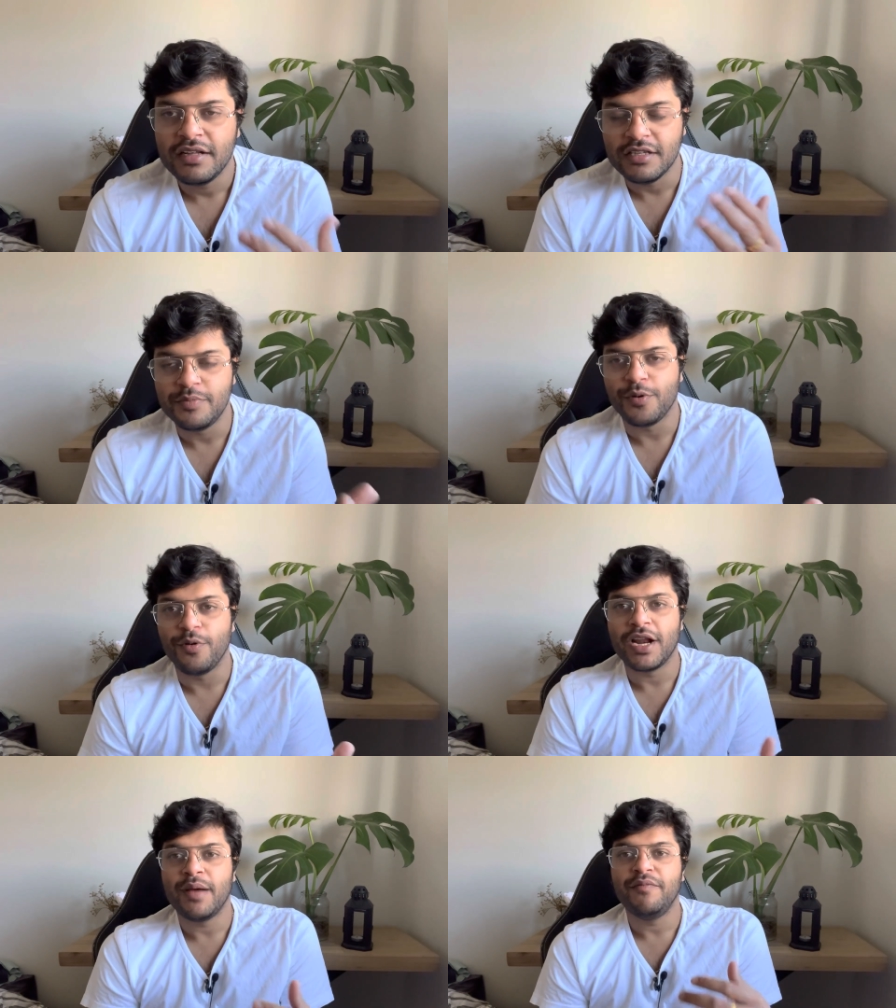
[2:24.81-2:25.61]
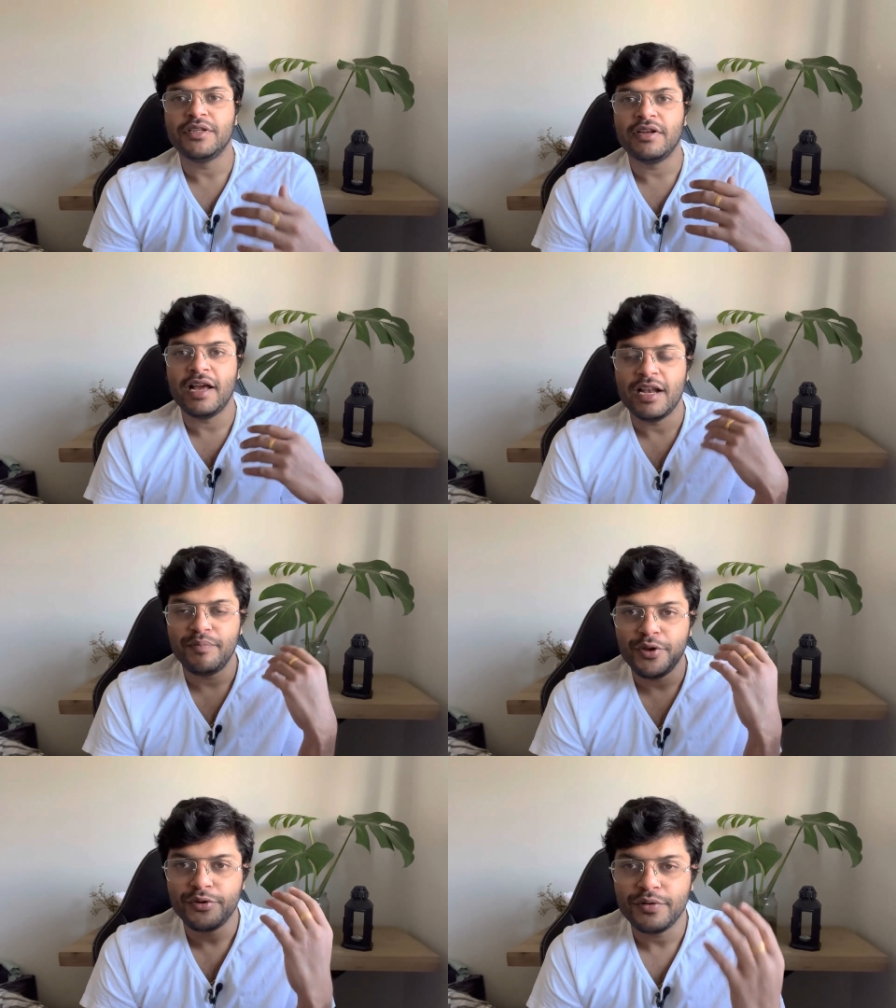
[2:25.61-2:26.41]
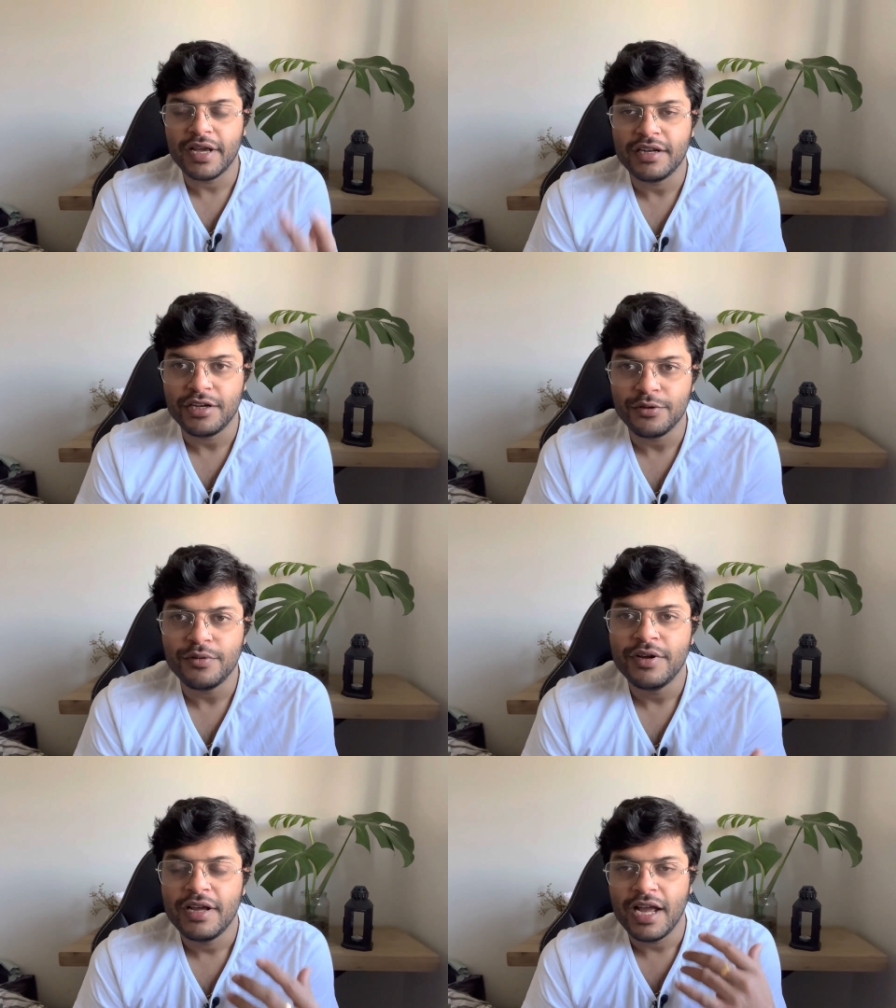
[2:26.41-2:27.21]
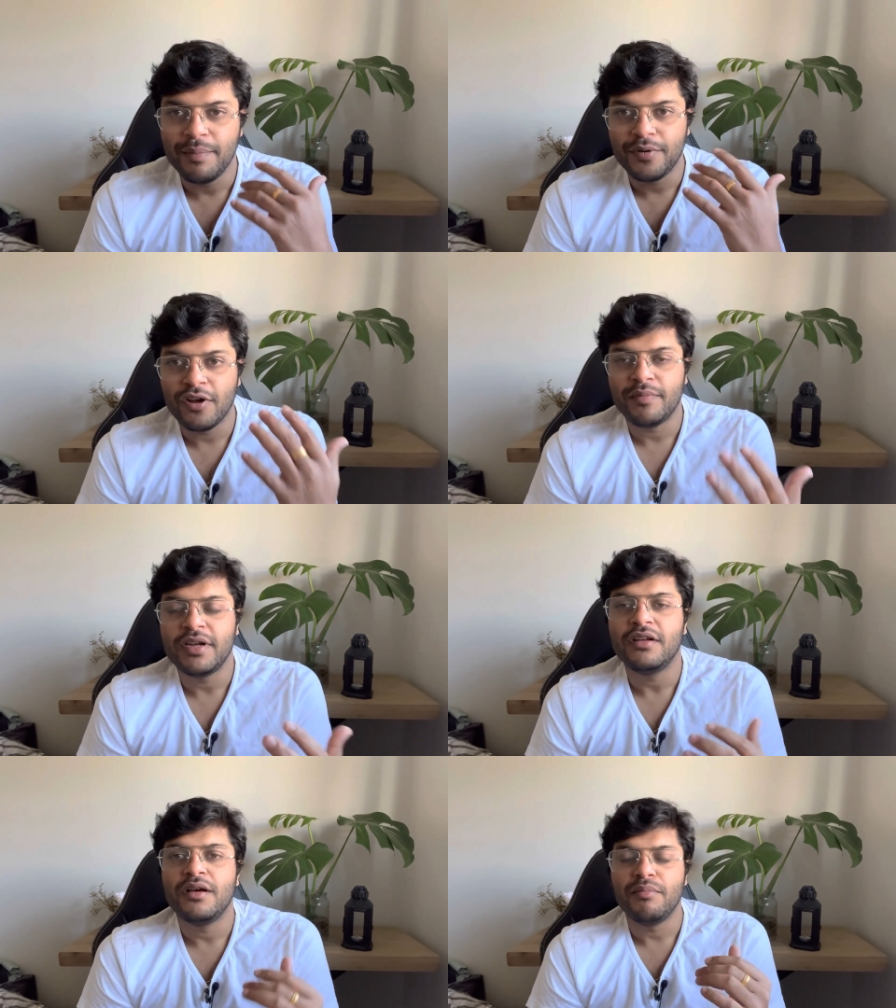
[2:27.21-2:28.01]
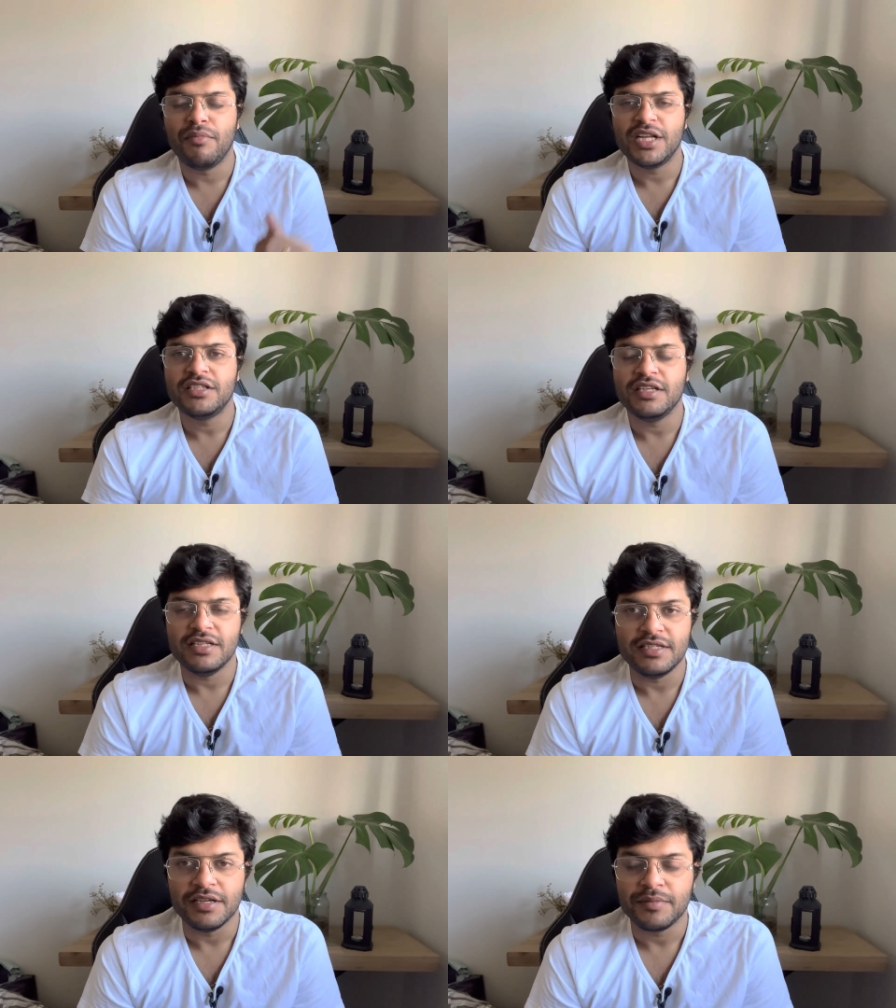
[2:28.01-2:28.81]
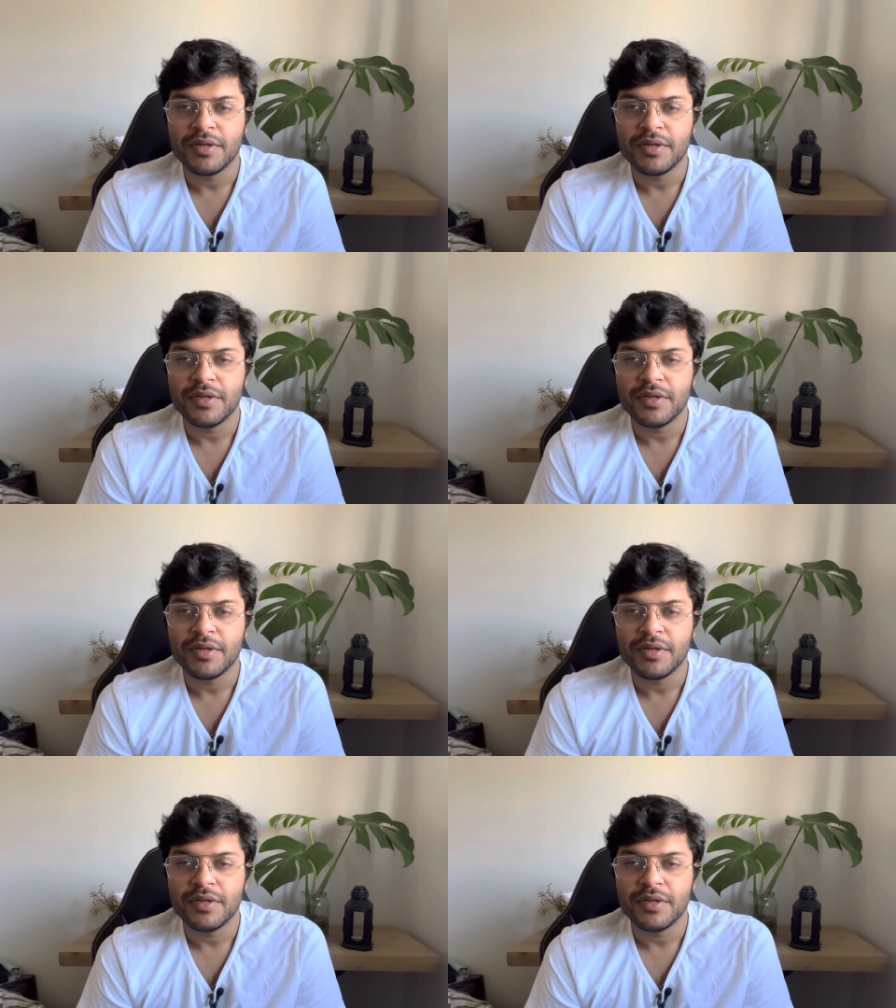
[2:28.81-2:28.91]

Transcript: this program which will help you to get into employment much easier.